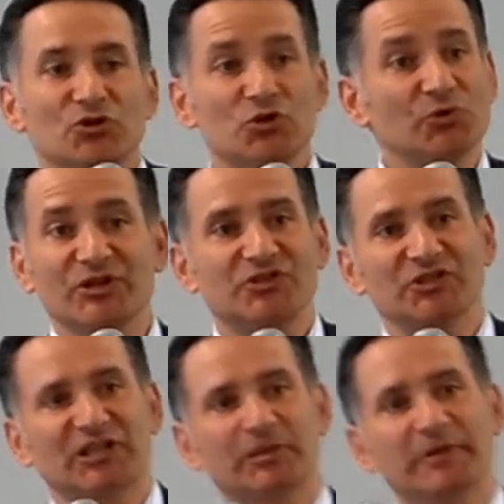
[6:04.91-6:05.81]
There are two
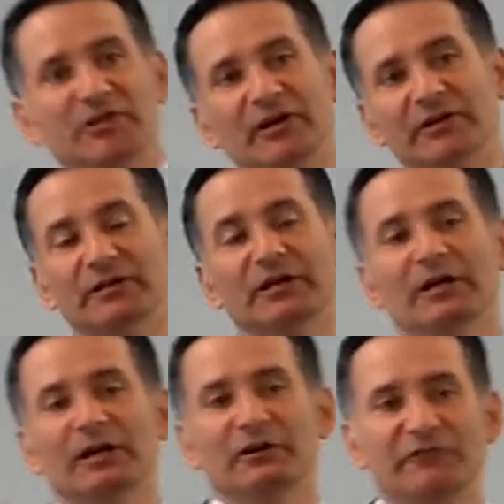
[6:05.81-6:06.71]
things that need to be done.
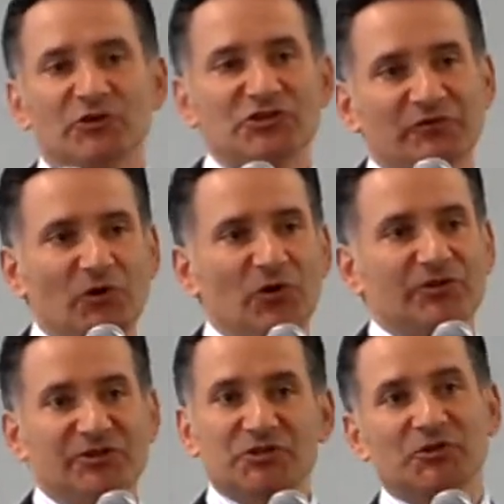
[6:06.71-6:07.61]
First of
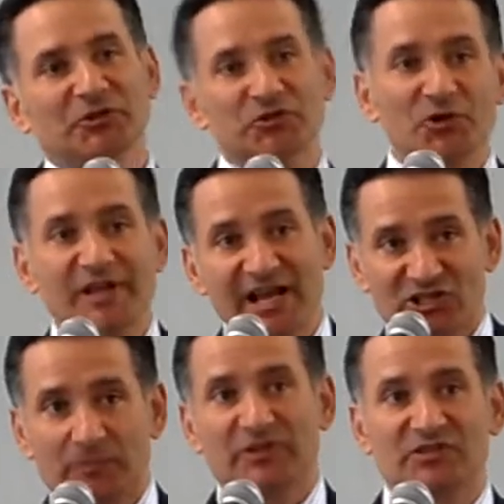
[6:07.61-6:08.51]
all, the district
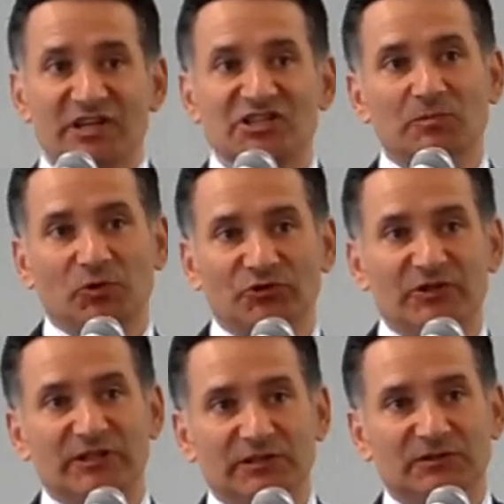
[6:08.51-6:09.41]
attorney has to be accessible
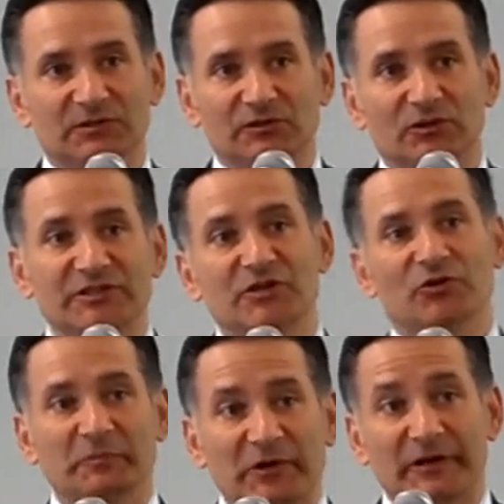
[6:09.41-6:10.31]
to the
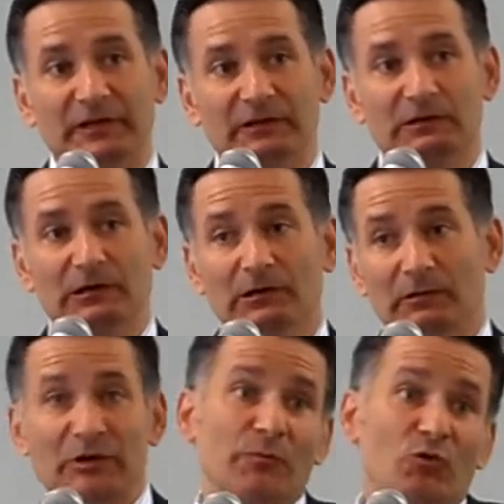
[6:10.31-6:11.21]
Latino community.
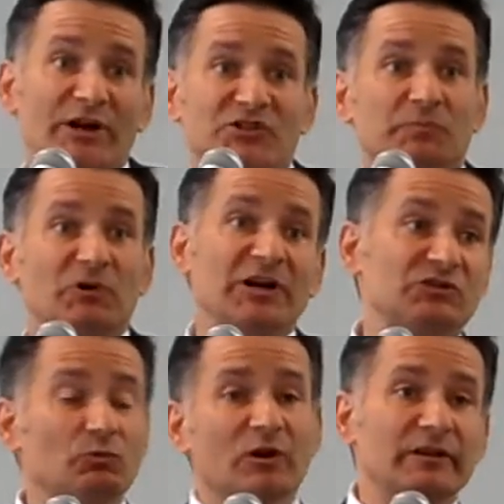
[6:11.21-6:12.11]
I mean, I'm quite
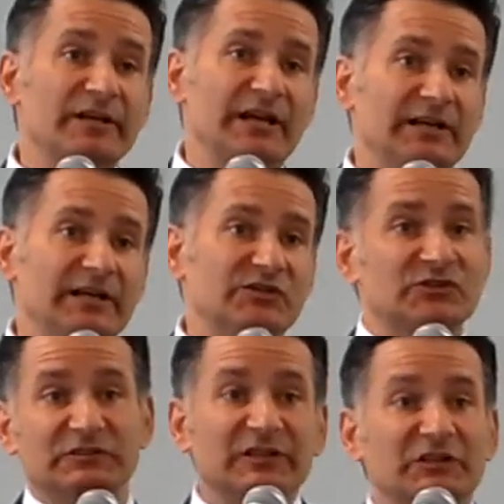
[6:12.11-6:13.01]
surprised that one of the
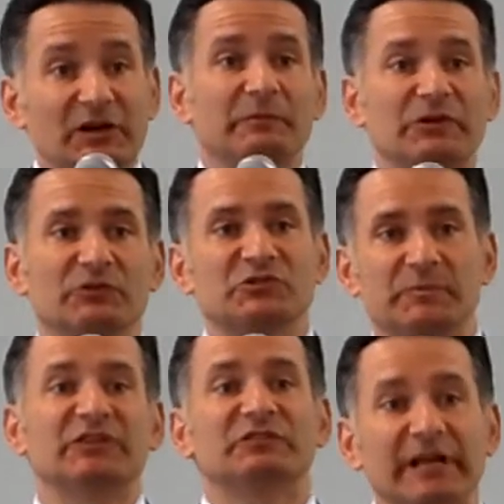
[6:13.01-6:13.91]
candidates didn't come here
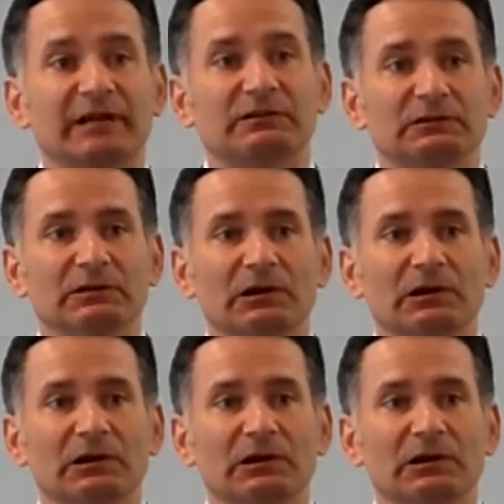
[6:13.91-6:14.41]
and speak today.